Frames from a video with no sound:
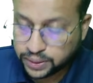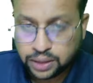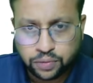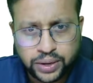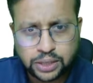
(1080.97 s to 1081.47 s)

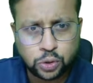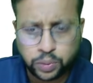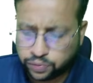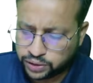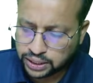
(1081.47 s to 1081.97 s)

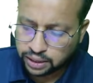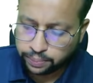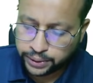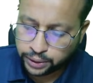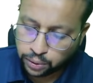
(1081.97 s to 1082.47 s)

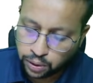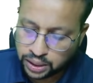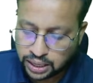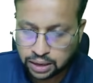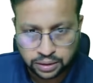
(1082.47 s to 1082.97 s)
compared to
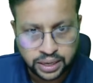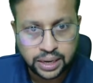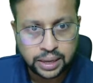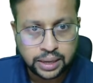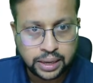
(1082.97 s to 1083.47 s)
all other
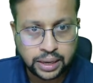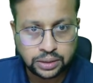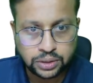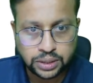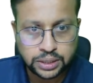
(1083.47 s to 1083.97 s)

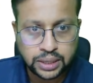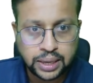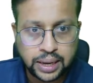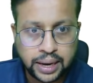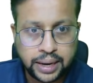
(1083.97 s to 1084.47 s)
ulcers.
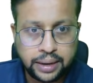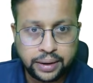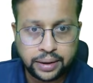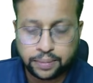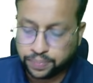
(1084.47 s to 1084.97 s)
And
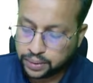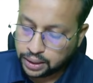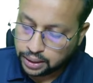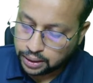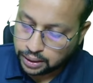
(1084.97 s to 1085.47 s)

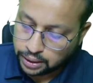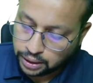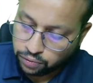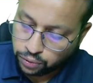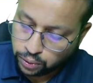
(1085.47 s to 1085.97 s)

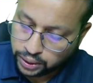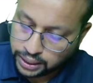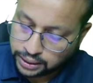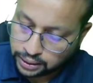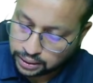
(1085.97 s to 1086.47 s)
if you look at
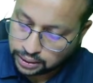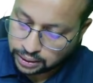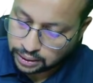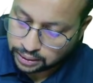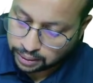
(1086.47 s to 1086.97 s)

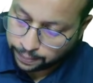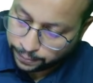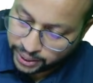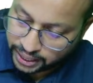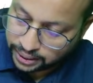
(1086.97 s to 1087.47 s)
the
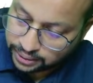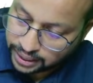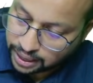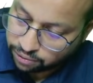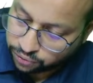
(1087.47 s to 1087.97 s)
pain, they
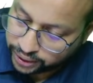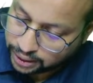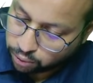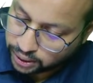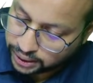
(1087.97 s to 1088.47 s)
are
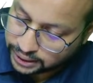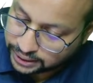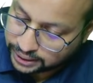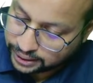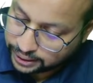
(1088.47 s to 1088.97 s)
frequently
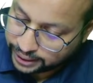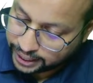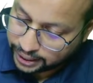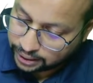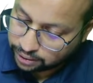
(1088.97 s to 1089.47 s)

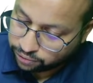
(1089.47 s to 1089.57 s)
tender